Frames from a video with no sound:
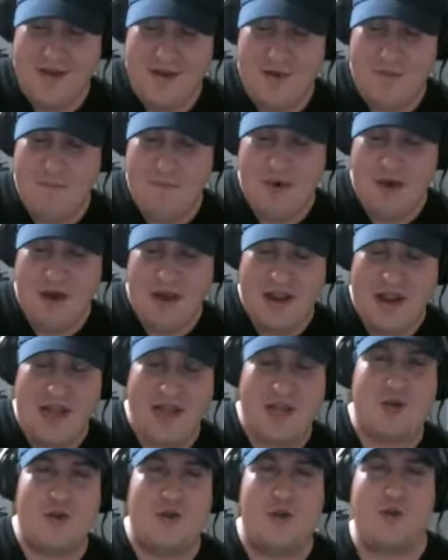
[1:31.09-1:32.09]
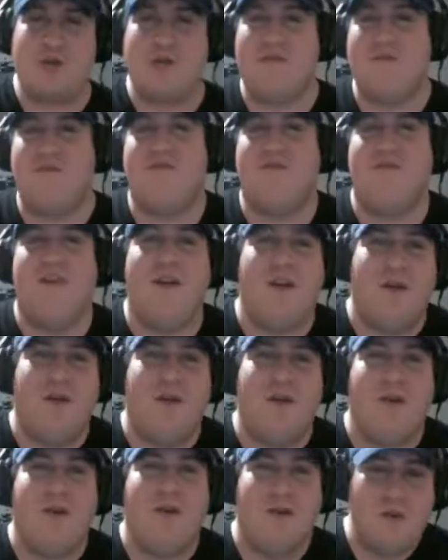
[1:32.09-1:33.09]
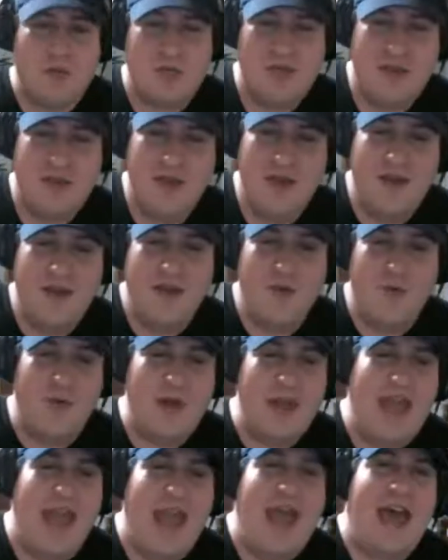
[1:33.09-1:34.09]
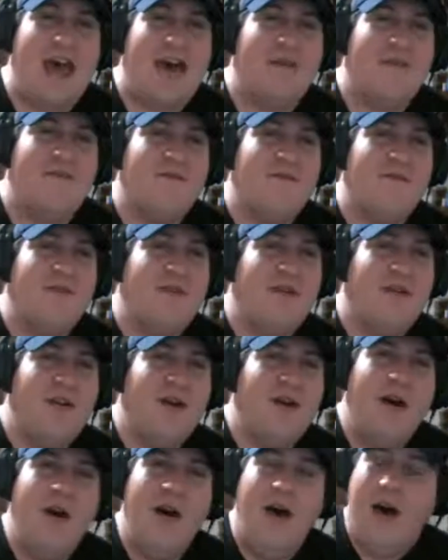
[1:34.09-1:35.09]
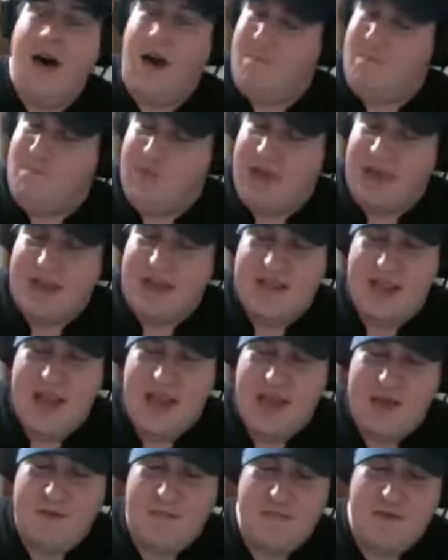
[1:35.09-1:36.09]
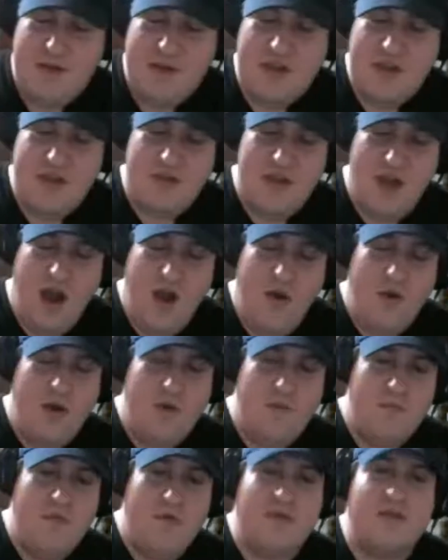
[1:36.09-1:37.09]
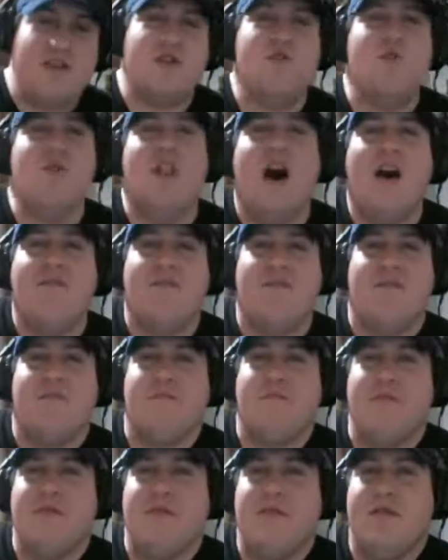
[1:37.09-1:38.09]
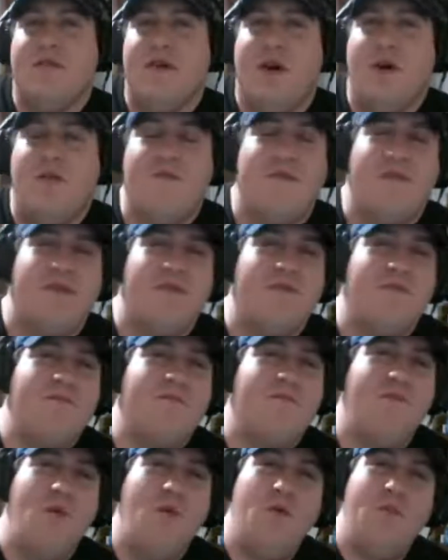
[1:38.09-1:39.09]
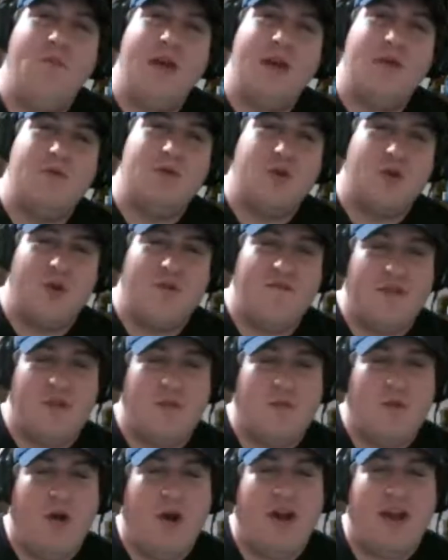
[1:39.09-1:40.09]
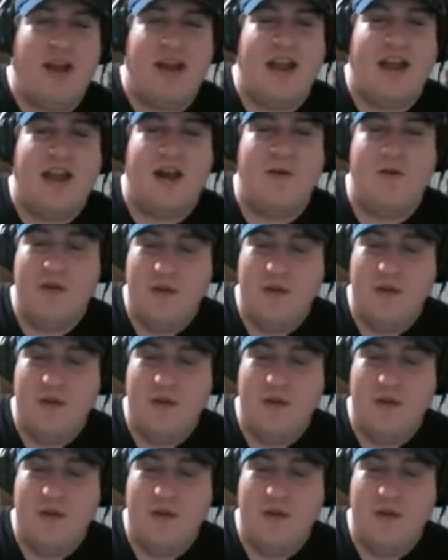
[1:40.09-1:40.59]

But introducing first, we have a big name. You know him. You love him. Over at Full Metal Trivia rocking out.